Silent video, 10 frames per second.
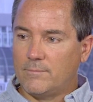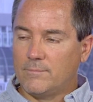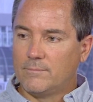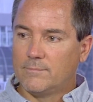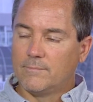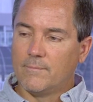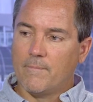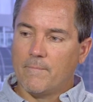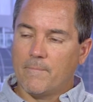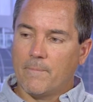So
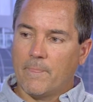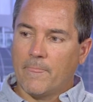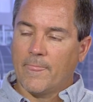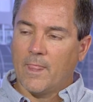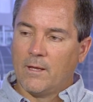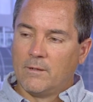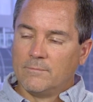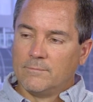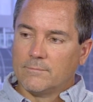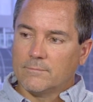when people come to you,